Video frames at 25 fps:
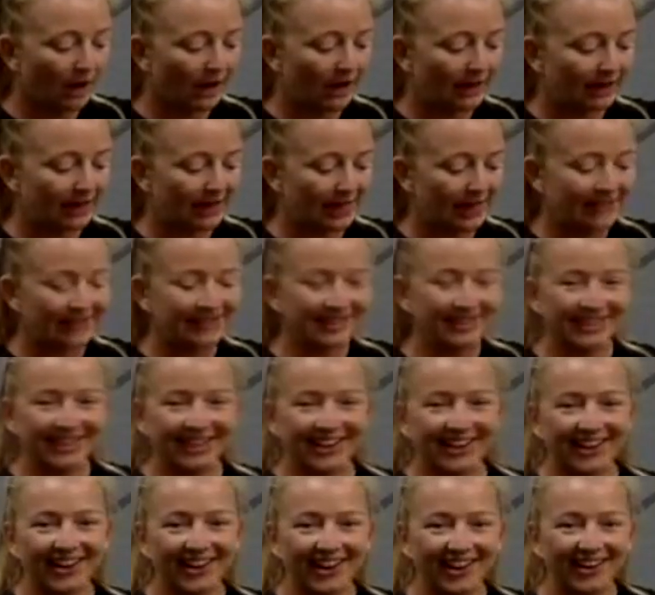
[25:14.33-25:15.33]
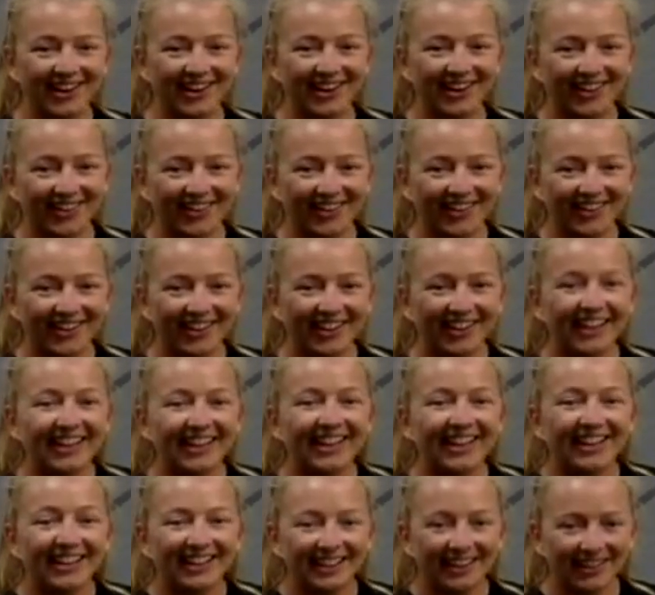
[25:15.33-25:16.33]
Let's go.
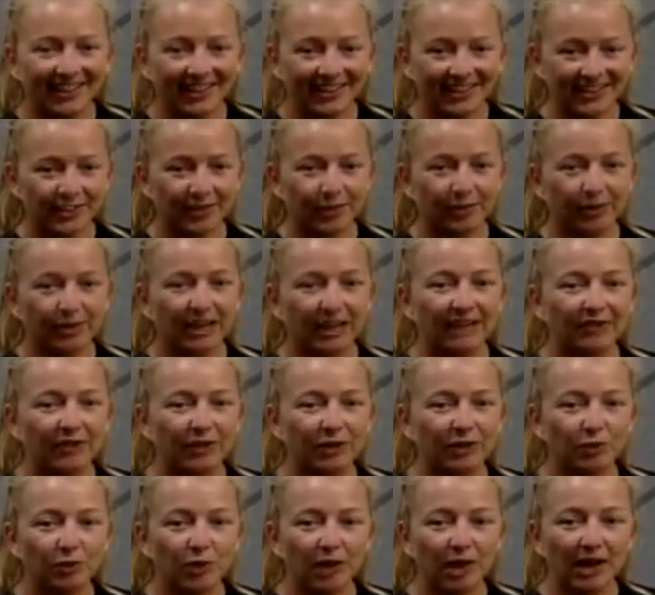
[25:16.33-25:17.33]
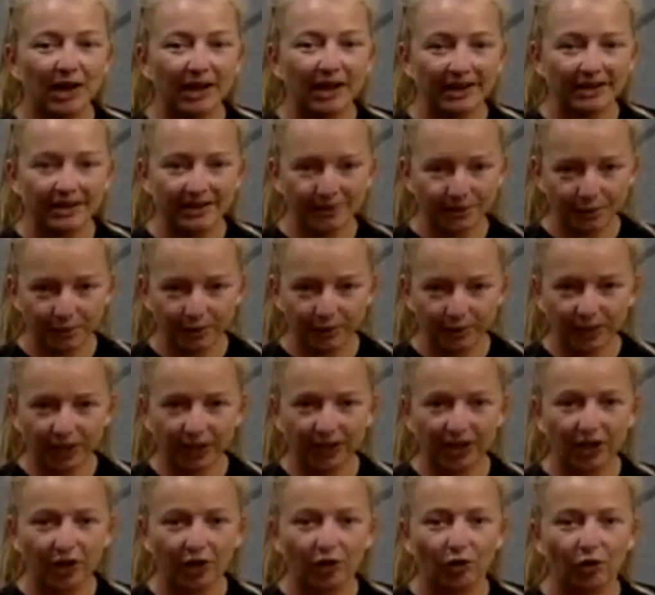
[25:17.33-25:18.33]
Good. So level 1, we're going
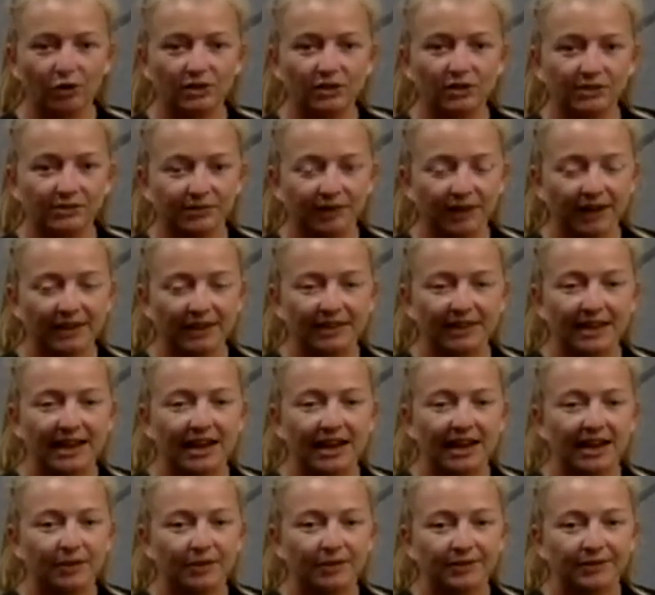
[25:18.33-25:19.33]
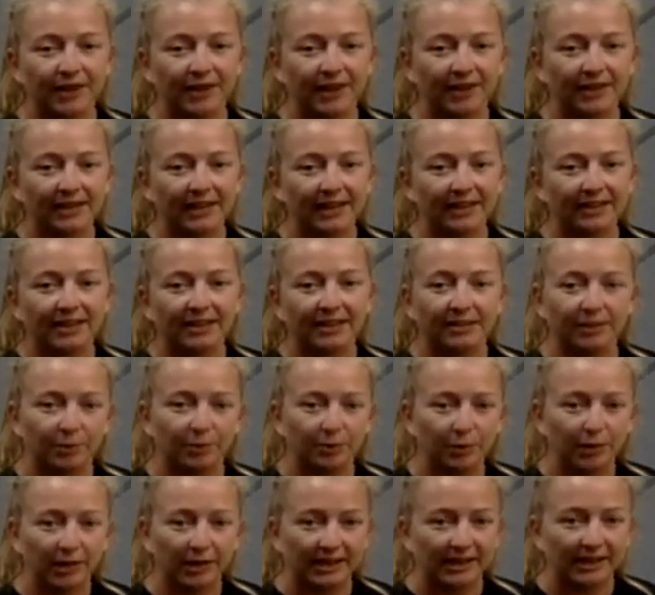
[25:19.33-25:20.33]
to hold it right there. We've got that level
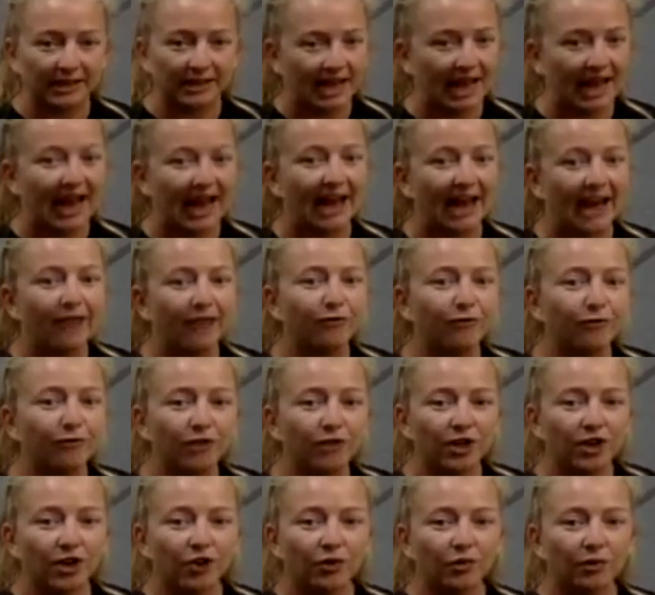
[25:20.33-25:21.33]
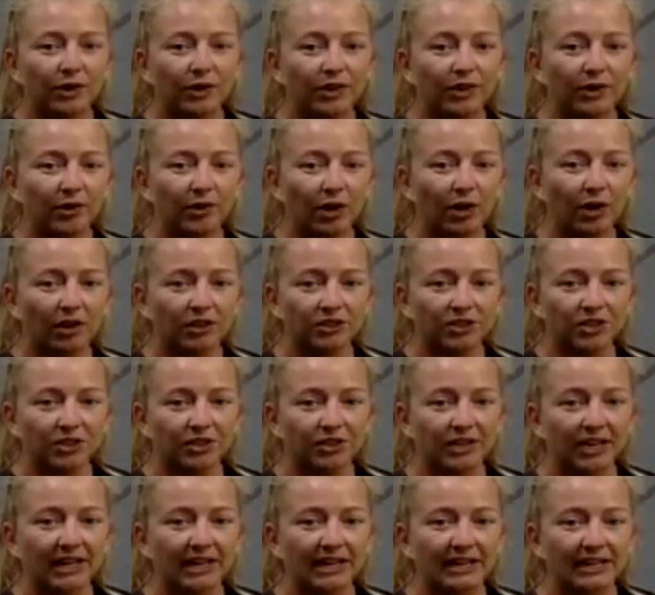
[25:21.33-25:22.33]
1.5 where you
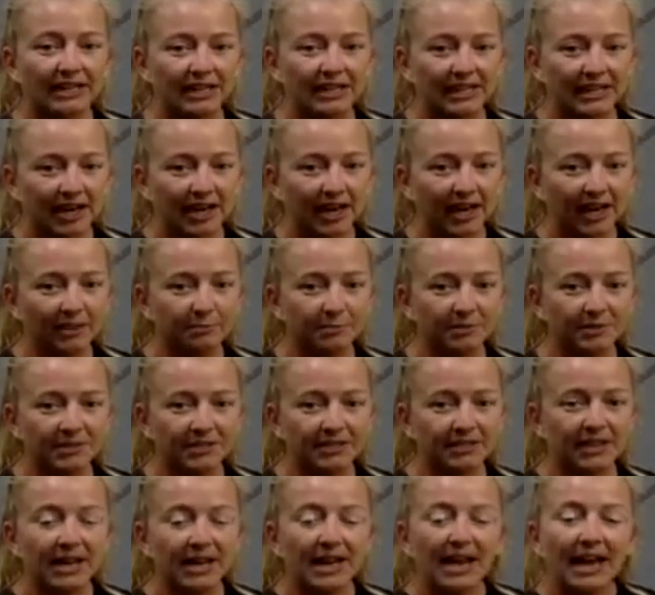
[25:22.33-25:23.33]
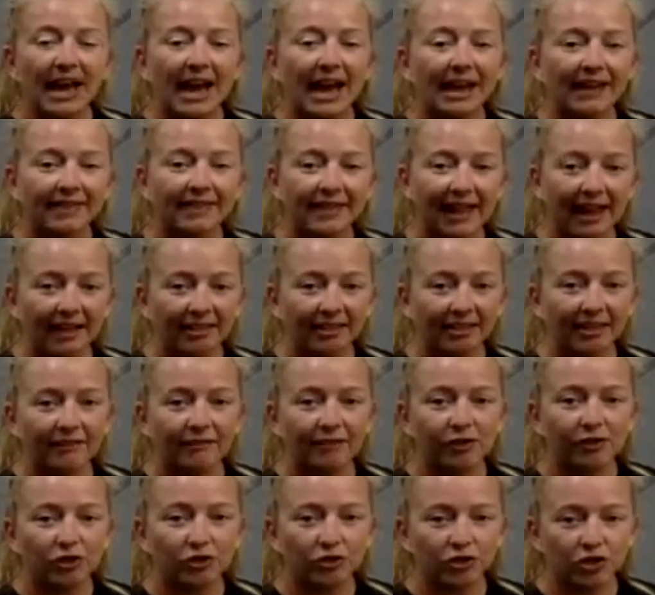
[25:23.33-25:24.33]
alternate knee ups, and that
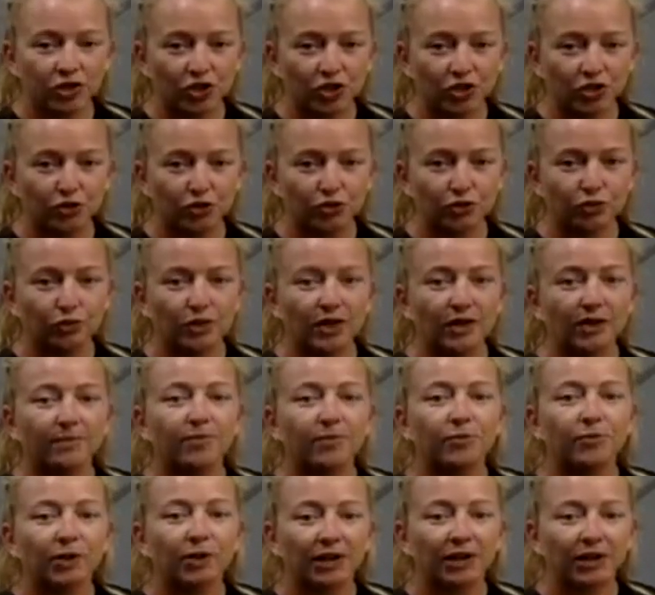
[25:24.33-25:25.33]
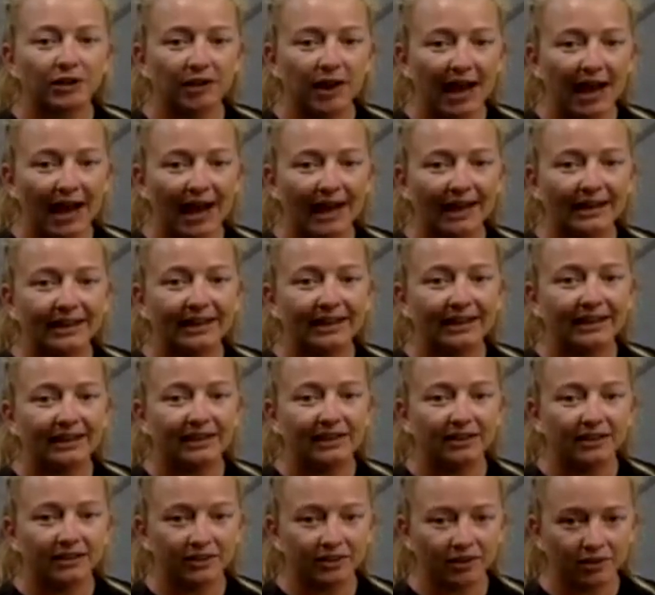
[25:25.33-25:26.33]
level 2 where you add in
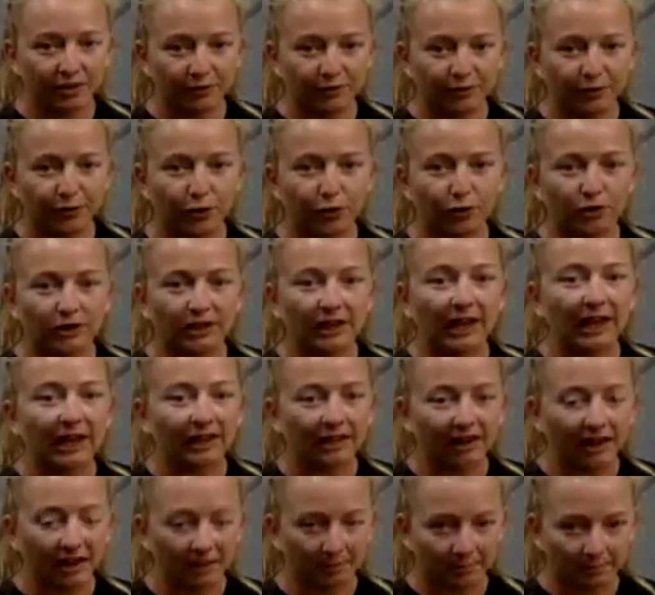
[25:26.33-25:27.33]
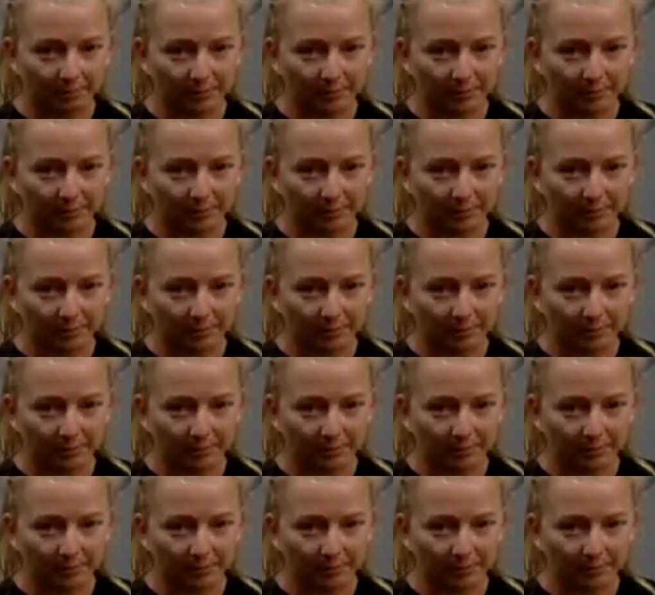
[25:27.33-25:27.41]
the full kick up.